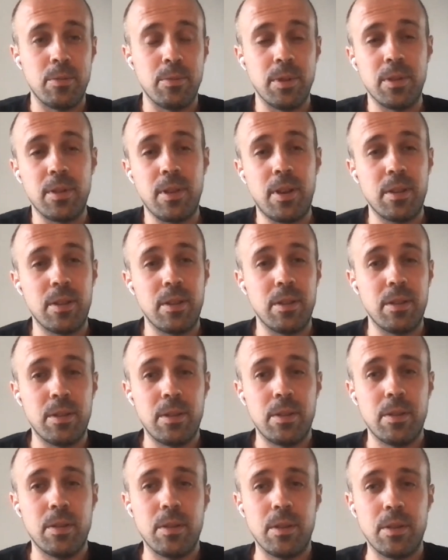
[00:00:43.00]
We started.
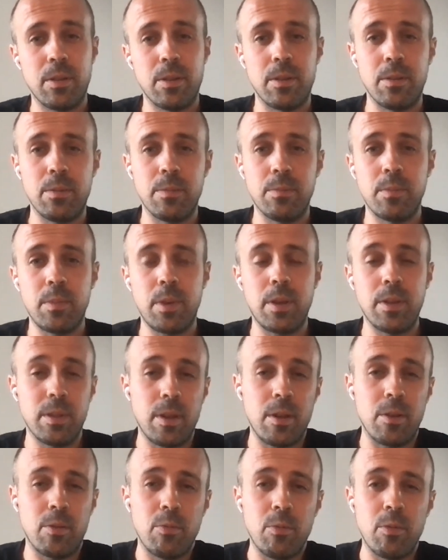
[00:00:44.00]
I
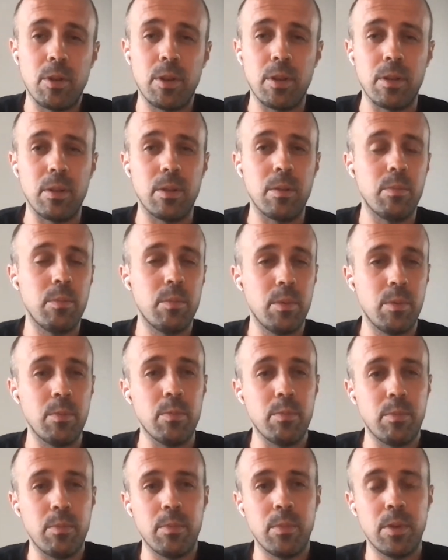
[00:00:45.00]
started working
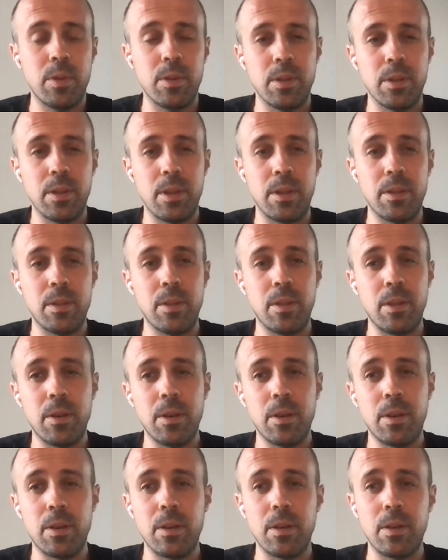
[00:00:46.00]
in
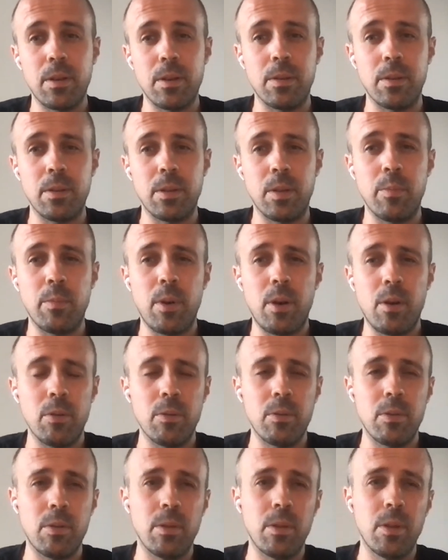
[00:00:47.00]
AdTech at
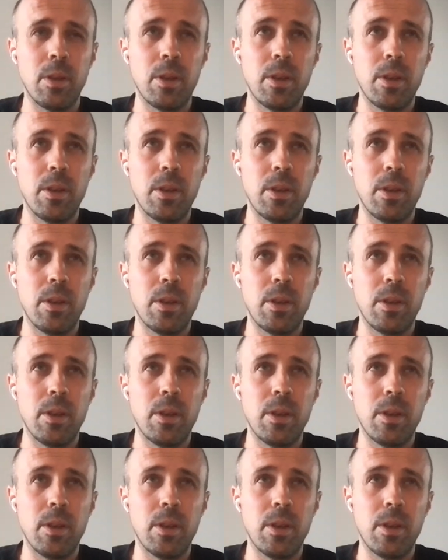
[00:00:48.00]
about